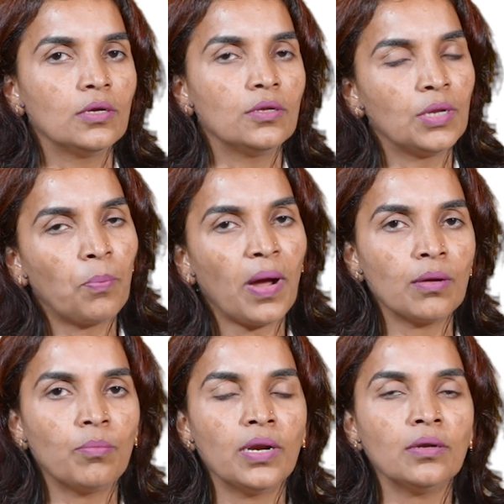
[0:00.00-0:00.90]

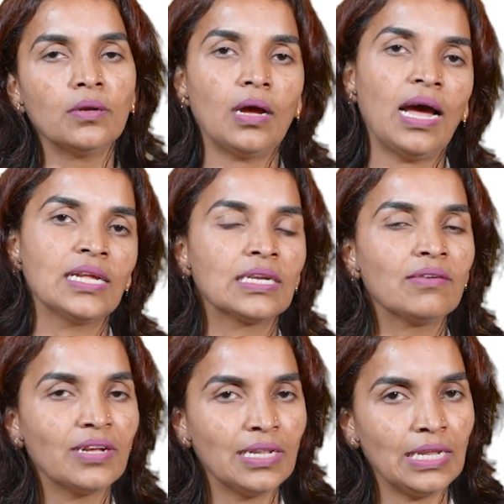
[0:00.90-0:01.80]
department as and
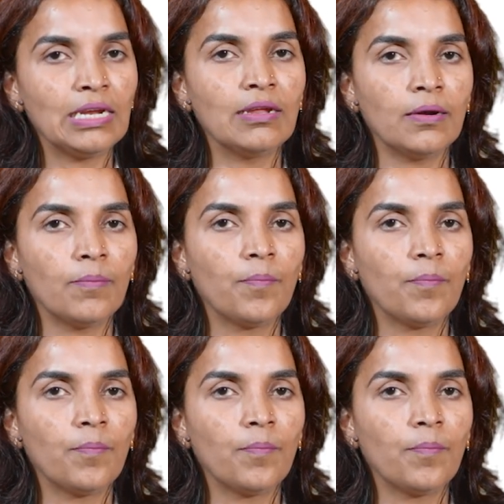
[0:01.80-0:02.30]
when needed.